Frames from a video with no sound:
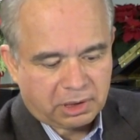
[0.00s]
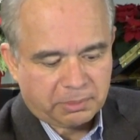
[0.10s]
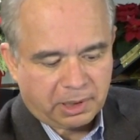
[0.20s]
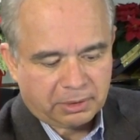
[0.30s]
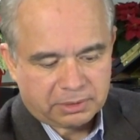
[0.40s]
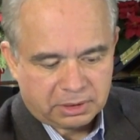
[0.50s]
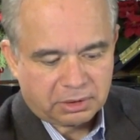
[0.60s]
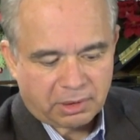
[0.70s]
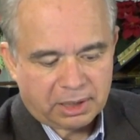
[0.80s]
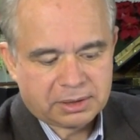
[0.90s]
about the
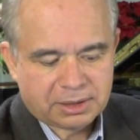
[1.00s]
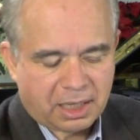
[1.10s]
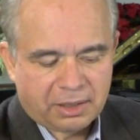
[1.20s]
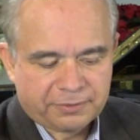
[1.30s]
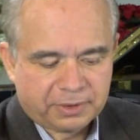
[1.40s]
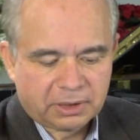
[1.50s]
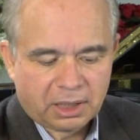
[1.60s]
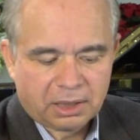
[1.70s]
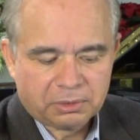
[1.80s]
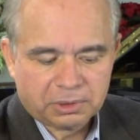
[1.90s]
grand staff and
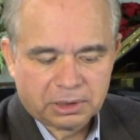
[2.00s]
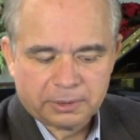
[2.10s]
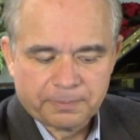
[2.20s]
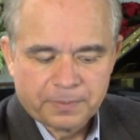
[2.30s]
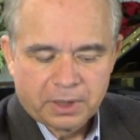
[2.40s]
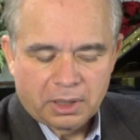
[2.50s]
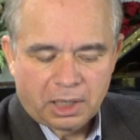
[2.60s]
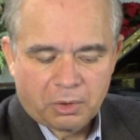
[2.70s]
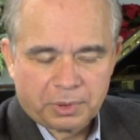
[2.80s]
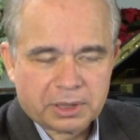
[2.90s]

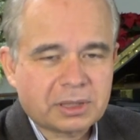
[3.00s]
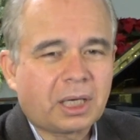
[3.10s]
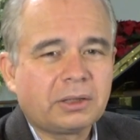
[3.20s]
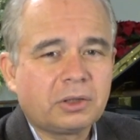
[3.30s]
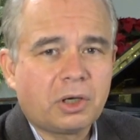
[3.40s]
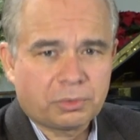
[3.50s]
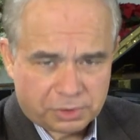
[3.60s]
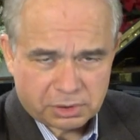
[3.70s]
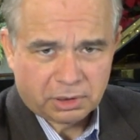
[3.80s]
how we assign the notes